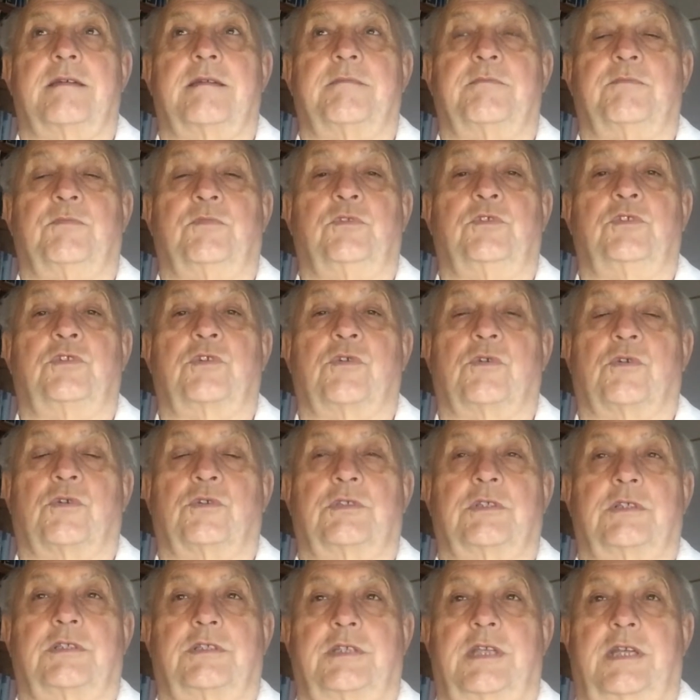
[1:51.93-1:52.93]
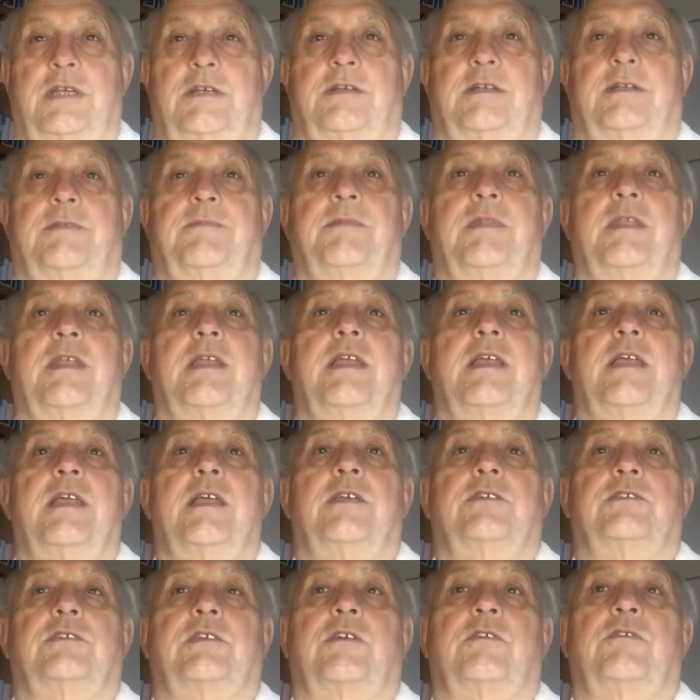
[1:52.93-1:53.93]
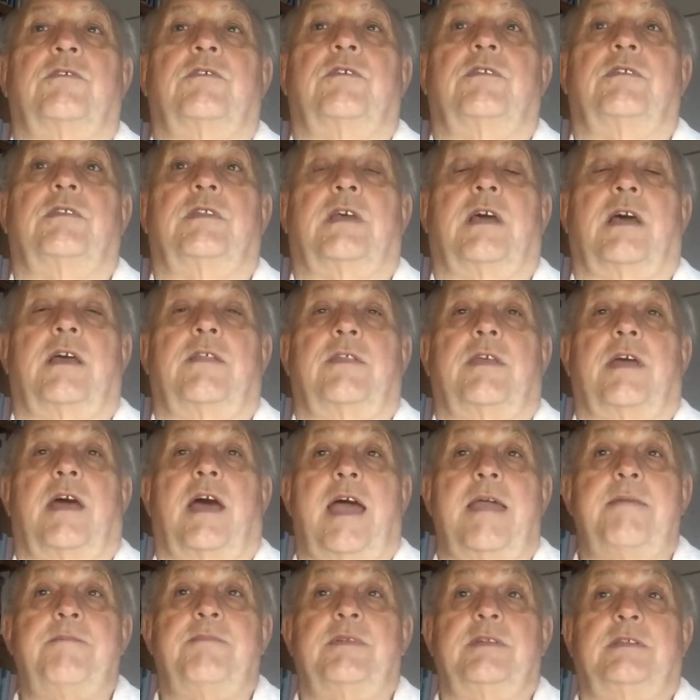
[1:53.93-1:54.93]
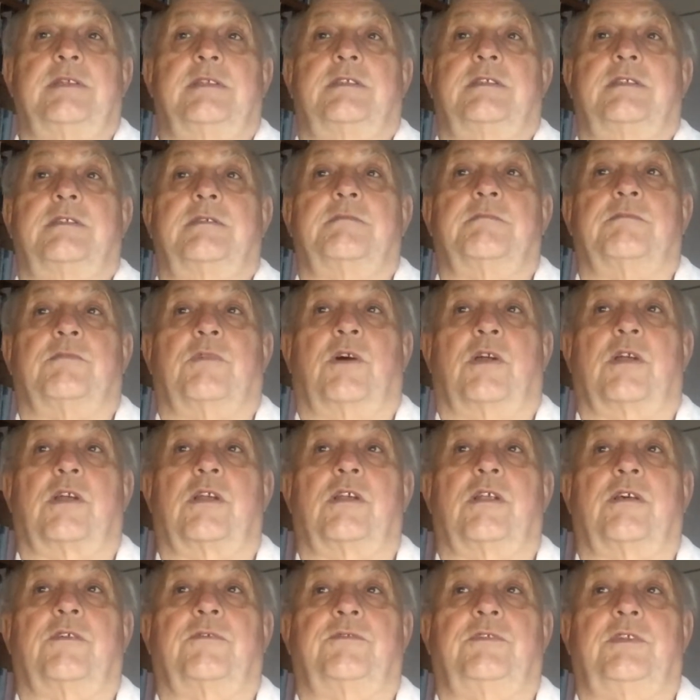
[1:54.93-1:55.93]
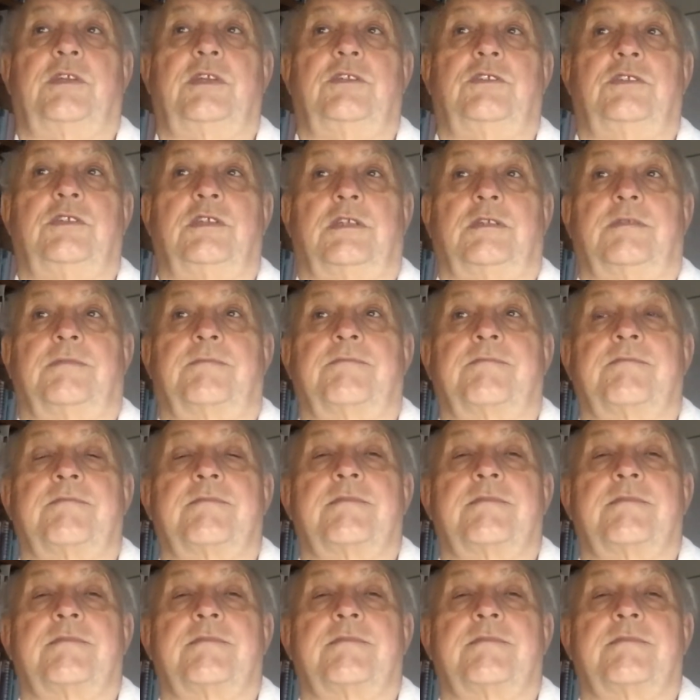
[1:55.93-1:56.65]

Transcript: moot courts, etc. So the hybrid model of teaching